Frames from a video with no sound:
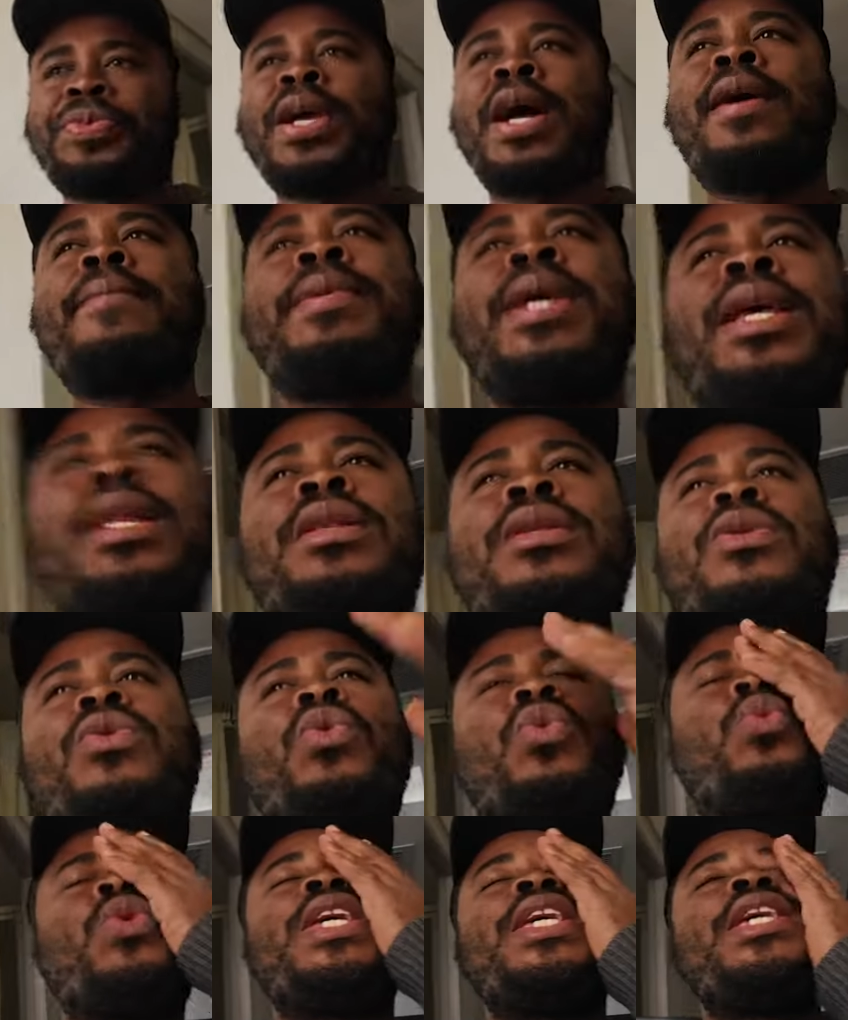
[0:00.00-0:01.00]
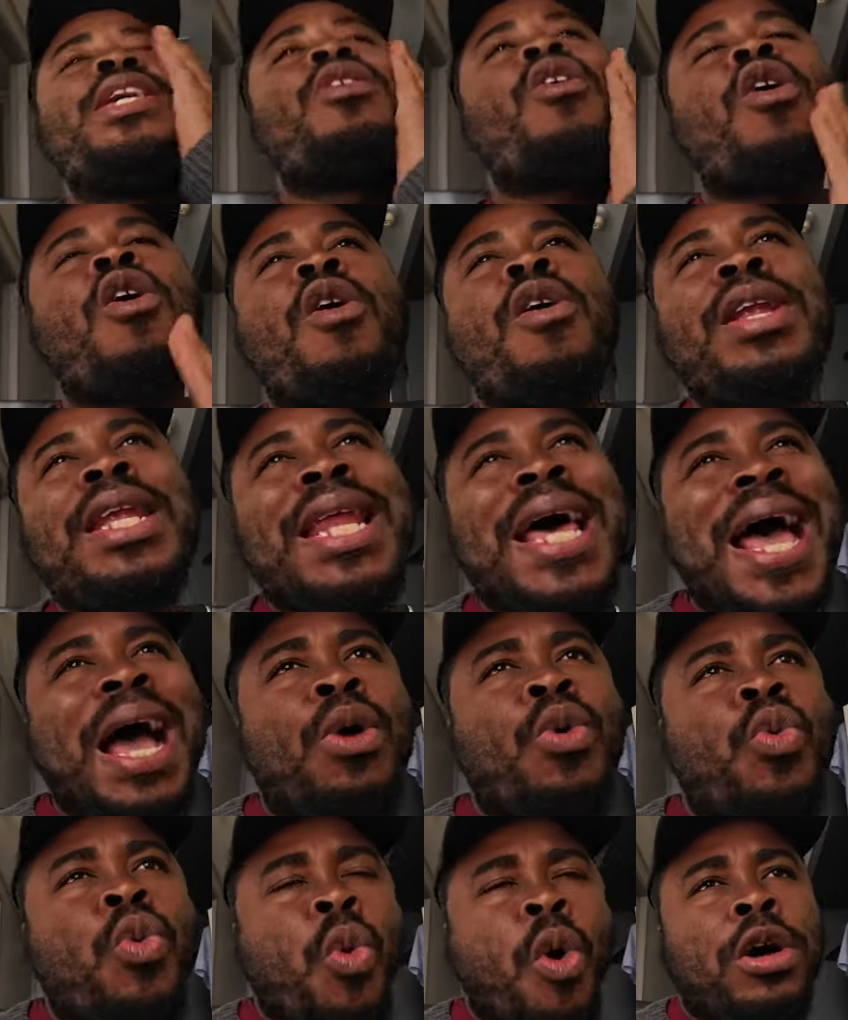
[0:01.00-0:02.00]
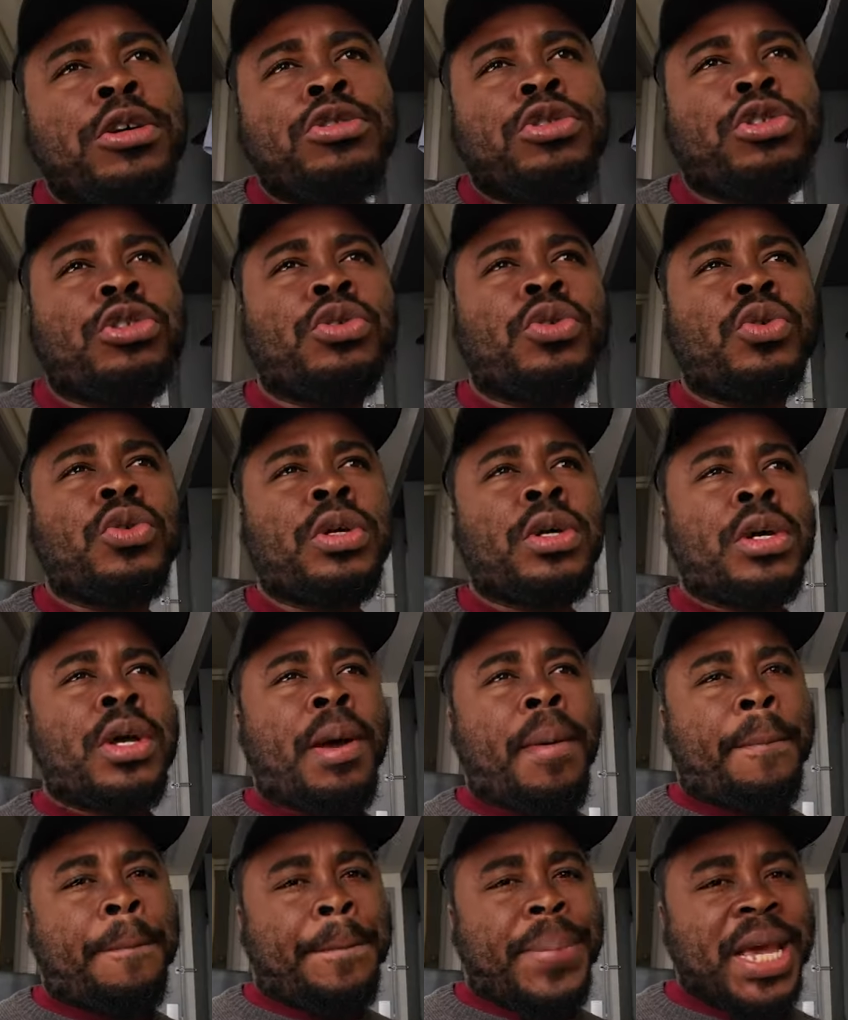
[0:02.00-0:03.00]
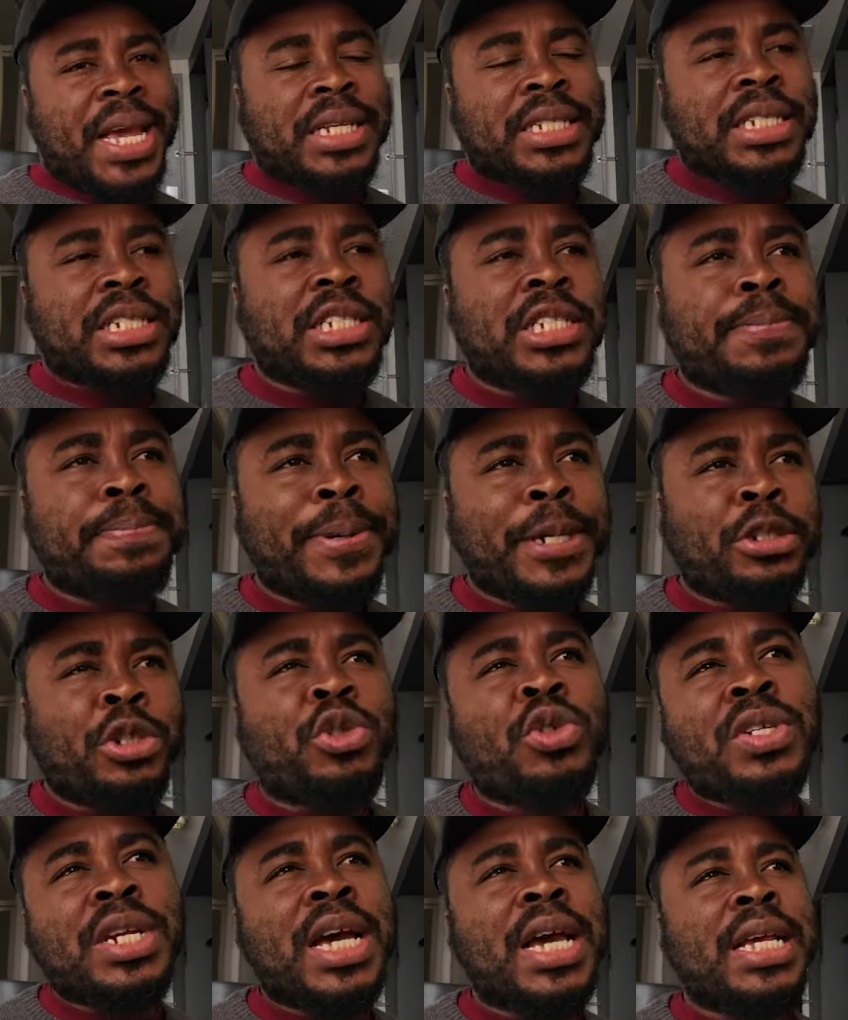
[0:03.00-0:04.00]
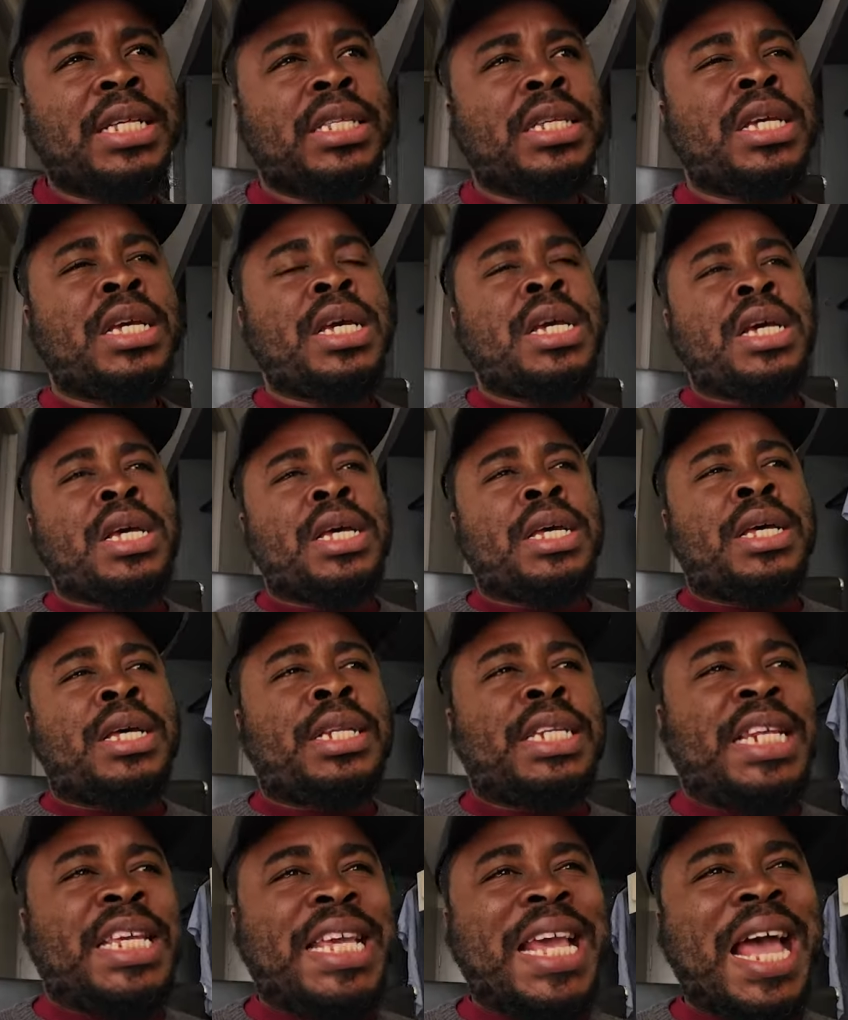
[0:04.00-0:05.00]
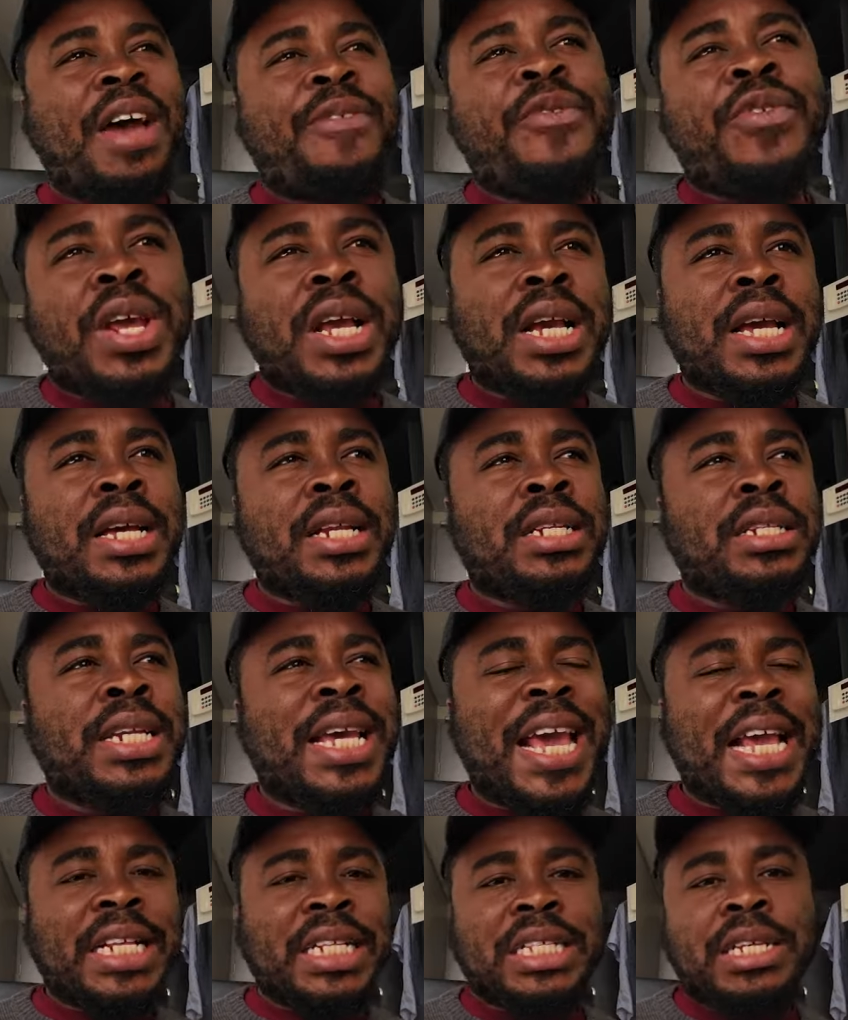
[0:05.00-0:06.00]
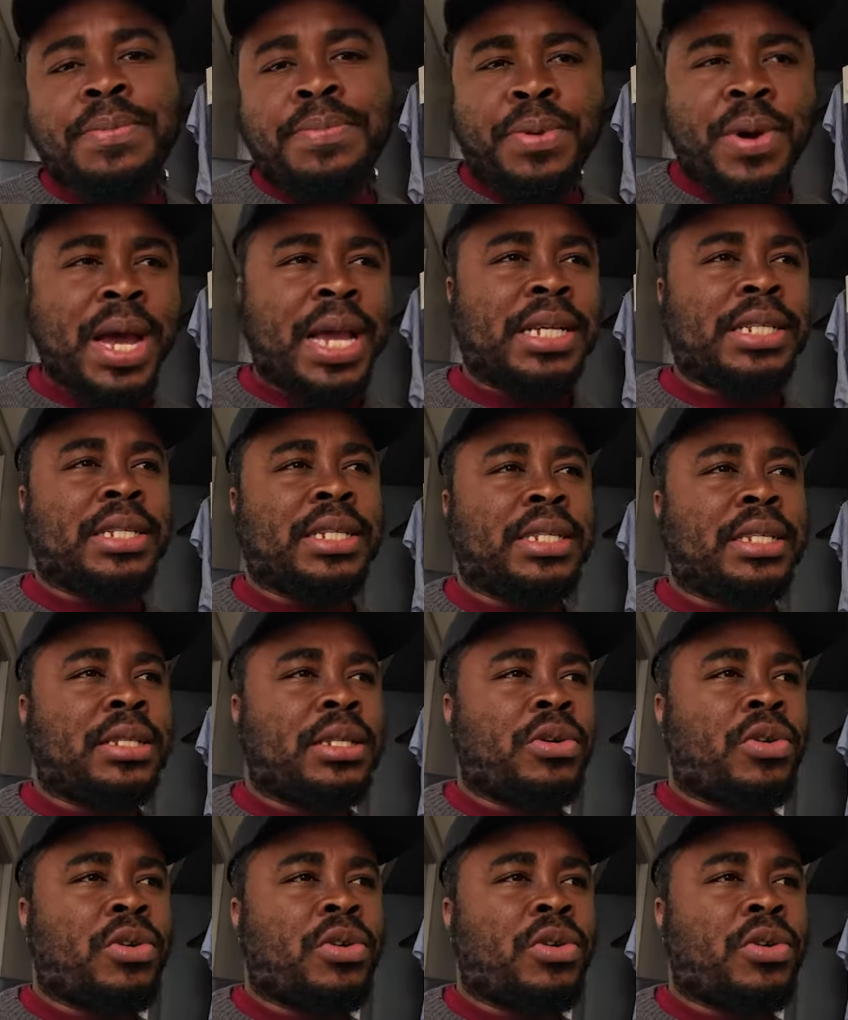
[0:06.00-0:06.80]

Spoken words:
I mean, we all want to purchase, patronize the African enterprises.